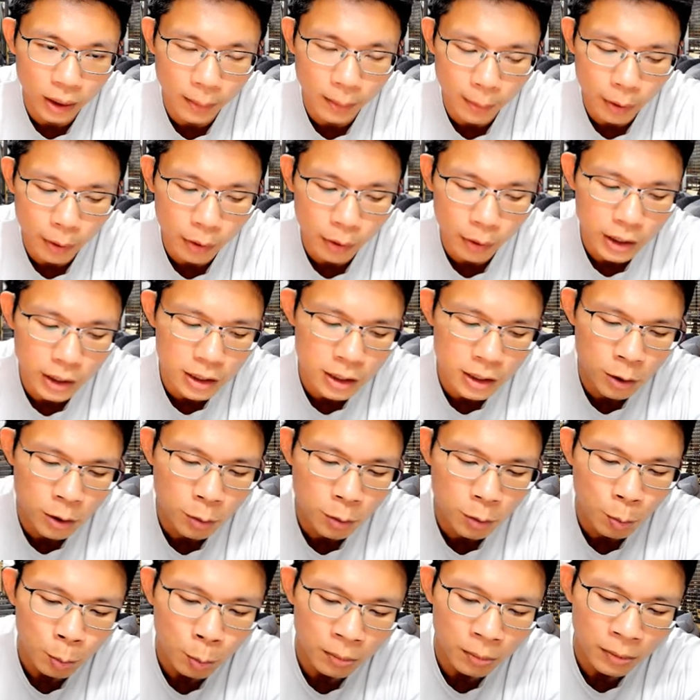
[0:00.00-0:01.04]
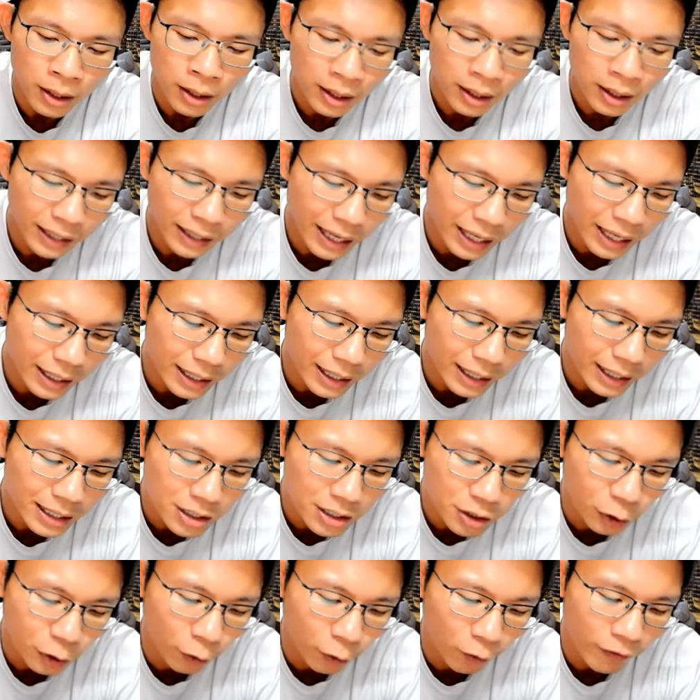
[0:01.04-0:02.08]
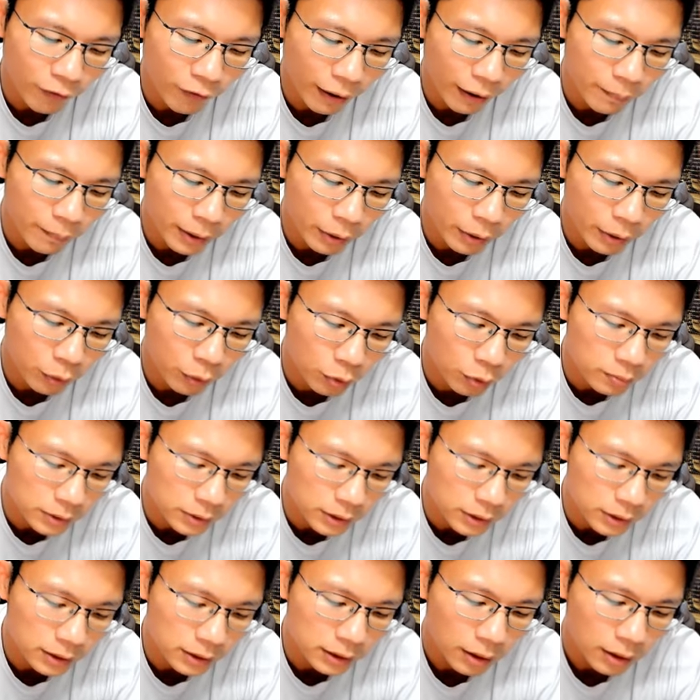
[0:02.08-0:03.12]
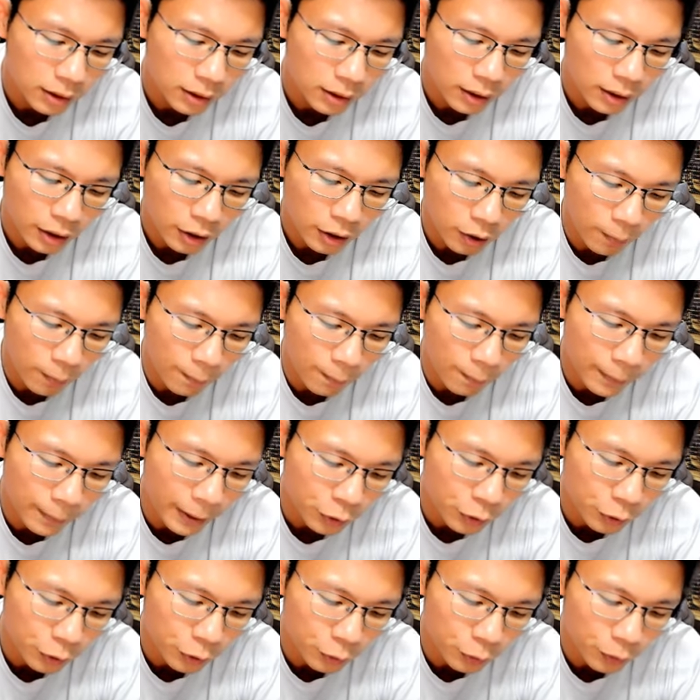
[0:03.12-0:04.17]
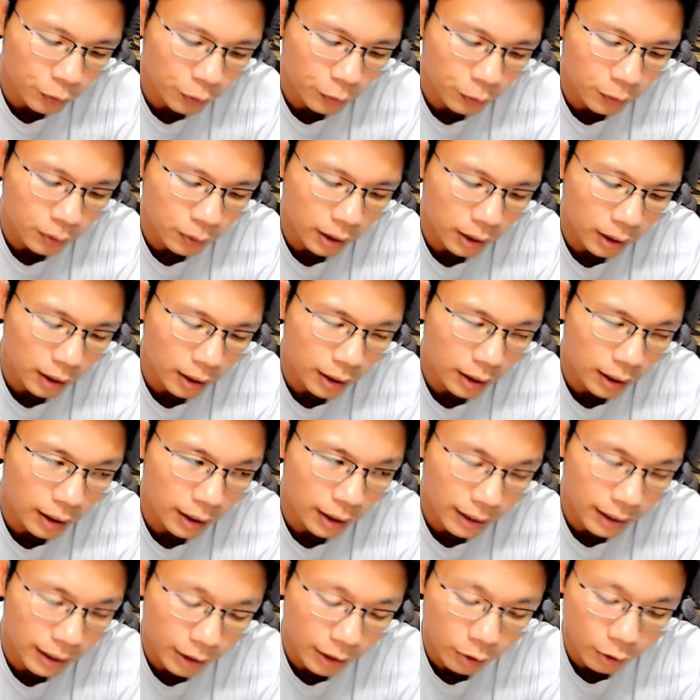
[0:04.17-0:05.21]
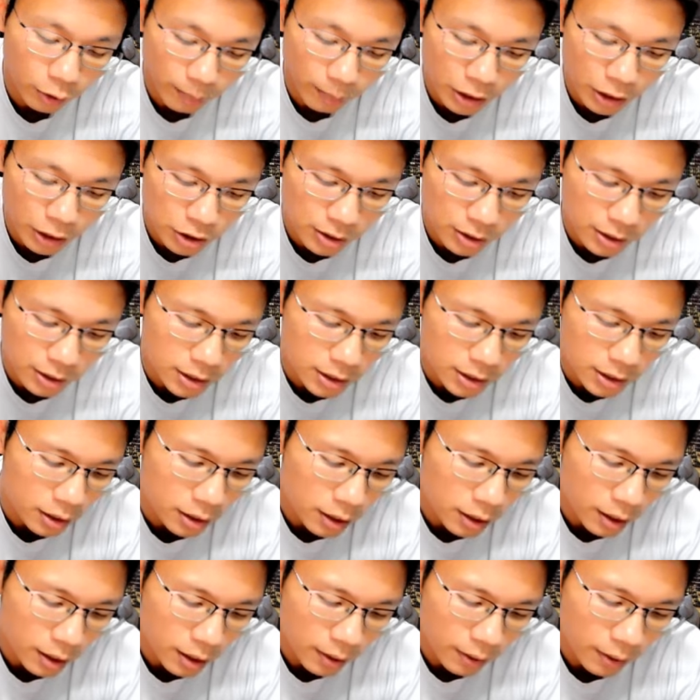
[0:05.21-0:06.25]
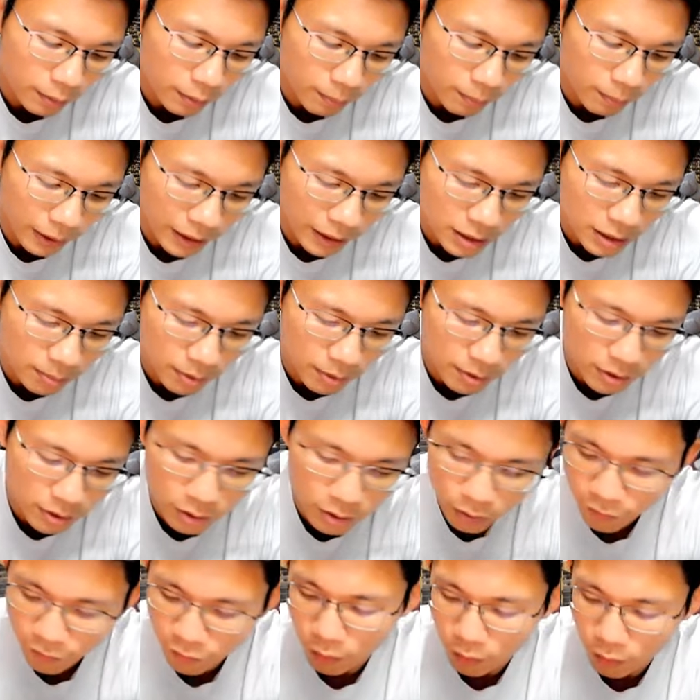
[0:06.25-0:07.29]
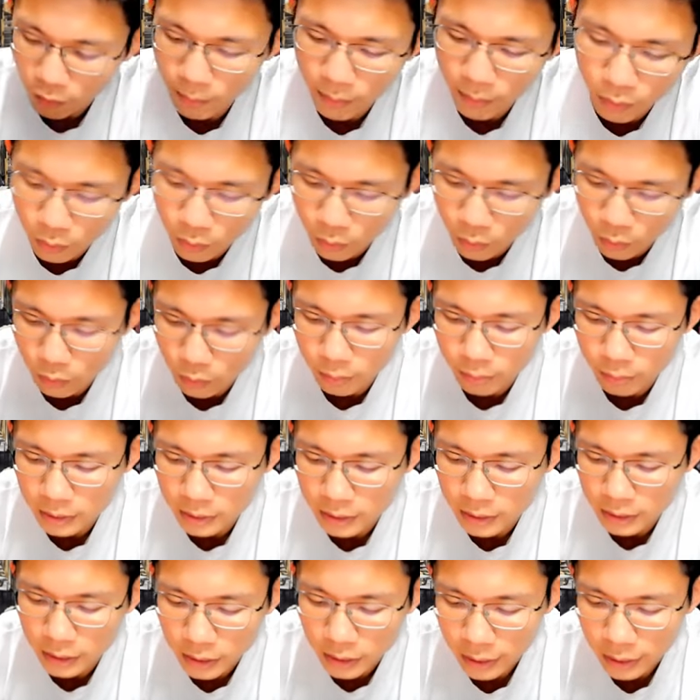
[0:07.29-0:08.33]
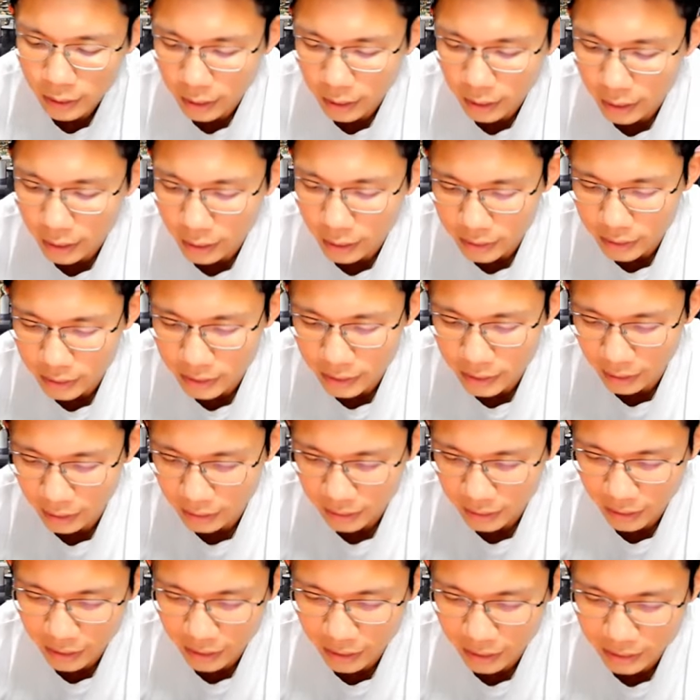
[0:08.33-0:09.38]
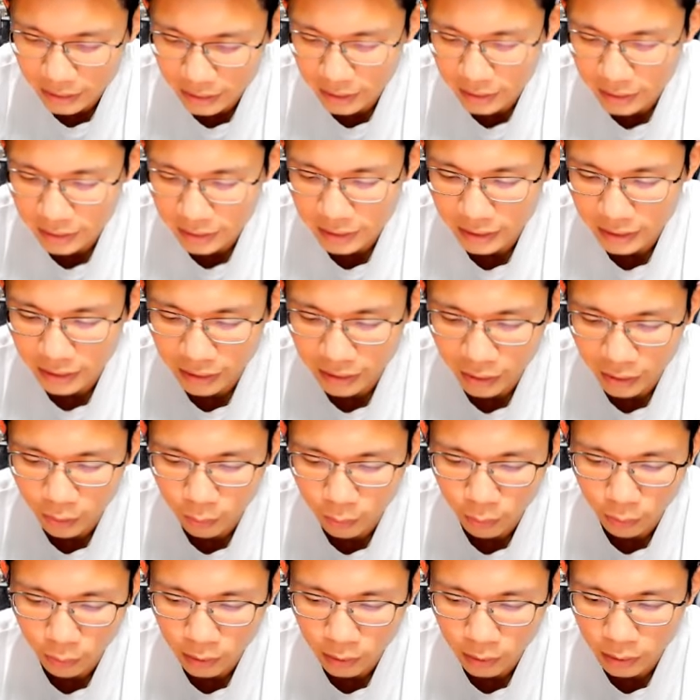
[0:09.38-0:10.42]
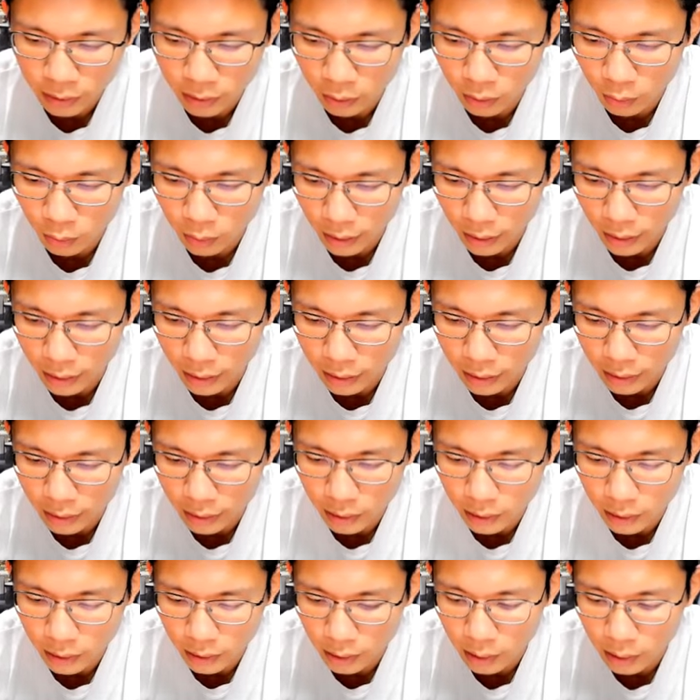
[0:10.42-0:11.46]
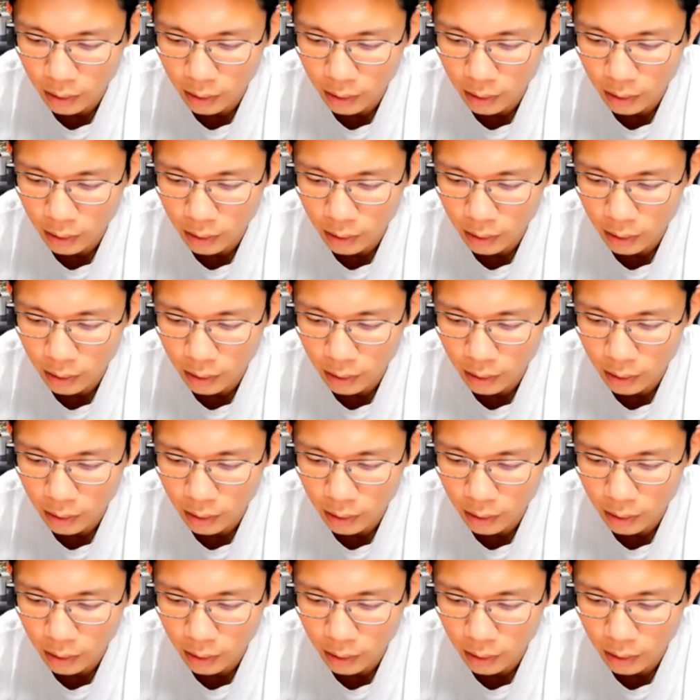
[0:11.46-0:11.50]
of units. There is no 5 bedrooms compared to Lentor Mansion. Maximum is only 4 bedrooms. These are the sizes. Later we will take a look at the